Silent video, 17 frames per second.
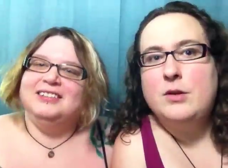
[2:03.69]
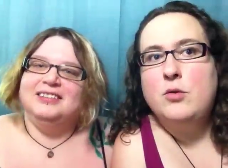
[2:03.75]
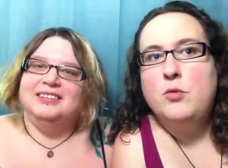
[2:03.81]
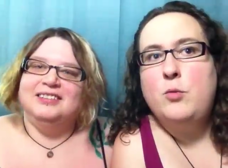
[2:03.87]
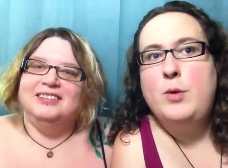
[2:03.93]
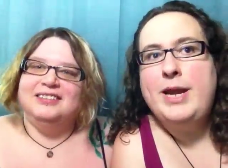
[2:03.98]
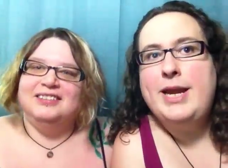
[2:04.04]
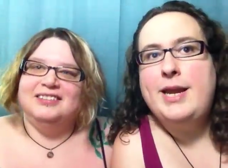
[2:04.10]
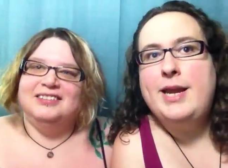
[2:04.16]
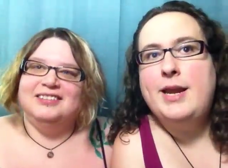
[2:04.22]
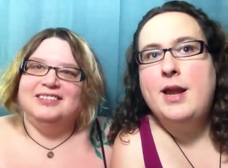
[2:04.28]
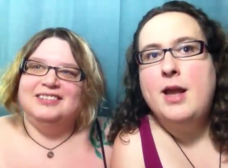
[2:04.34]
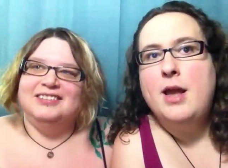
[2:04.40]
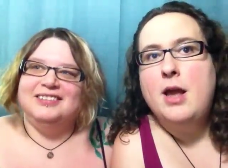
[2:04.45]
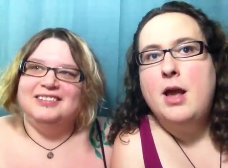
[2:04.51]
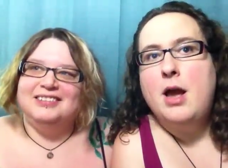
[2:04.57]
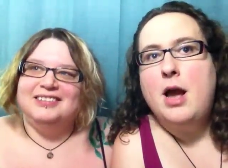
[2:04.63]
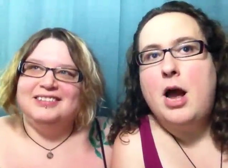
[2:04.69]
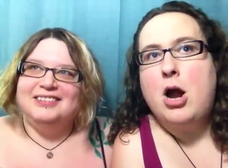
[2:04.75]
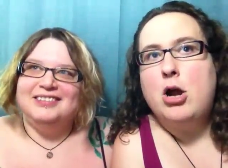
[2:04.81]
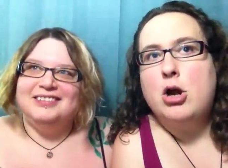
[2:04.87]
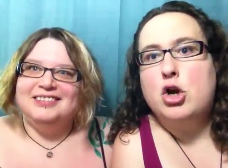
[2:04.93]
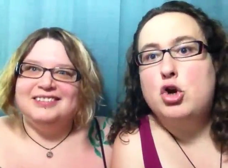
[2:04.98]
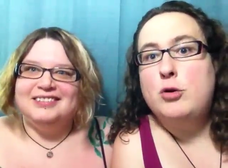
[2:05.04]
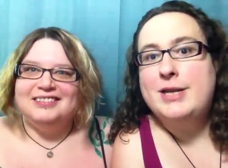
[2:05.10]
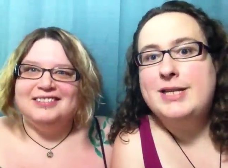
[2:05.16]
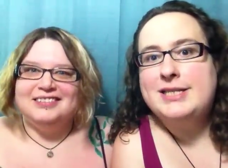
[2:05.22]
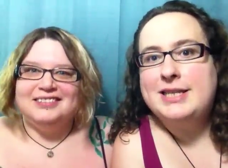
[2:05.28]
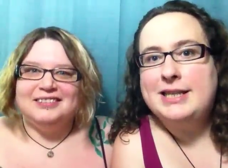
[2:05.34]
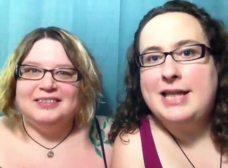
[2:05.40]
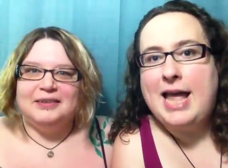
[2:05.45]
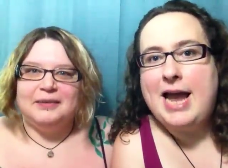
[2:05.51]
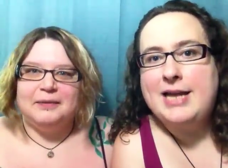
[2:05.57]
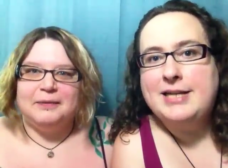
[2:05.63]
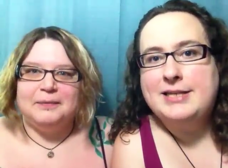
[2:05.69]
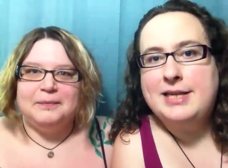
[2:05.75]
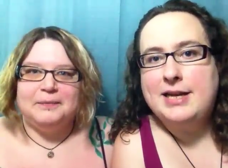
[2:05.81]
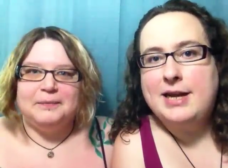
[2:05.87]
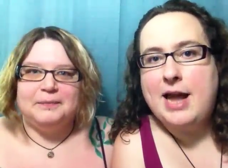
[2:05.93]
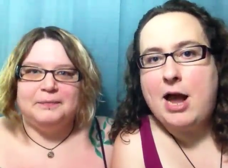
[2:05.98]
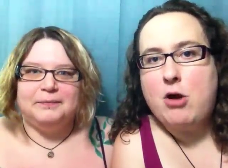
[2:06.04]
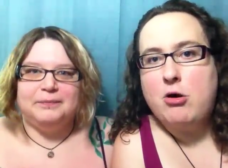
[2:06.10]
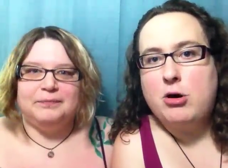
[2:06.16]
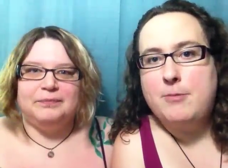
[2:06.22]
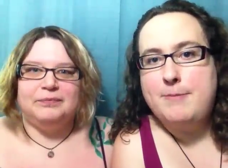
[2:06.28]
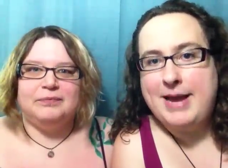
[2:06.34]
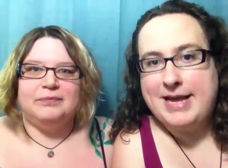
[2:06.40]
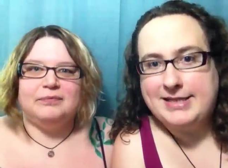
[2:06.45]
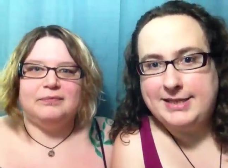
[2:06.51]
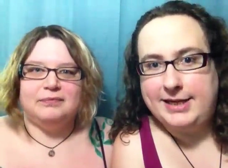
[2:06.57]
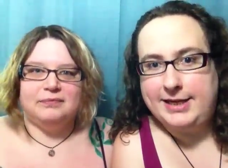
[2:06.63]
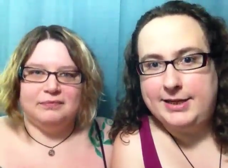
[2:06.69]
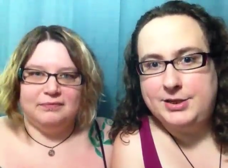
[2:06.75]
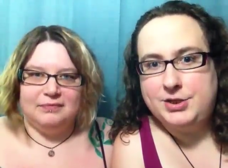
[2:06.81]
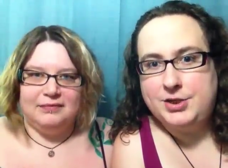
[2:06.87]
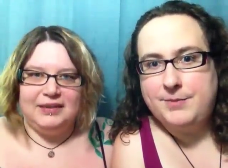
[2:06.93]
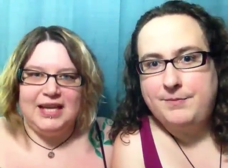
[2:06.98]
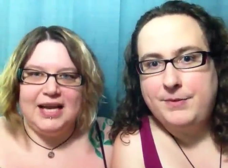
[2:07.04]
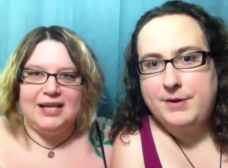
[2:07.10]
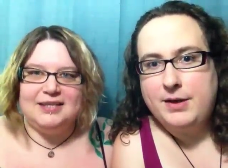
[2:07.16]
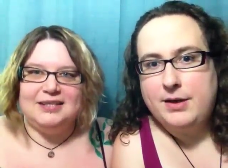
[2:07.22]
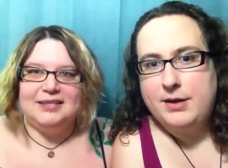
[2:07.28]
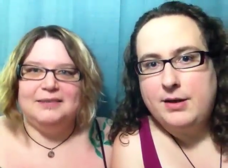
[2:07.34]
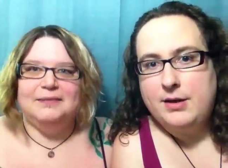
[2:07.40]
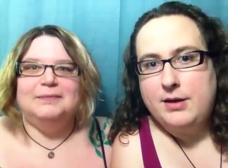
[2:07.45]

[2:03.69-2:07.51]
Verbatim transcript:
Speaker 1: We are crystallizing our message. Yes.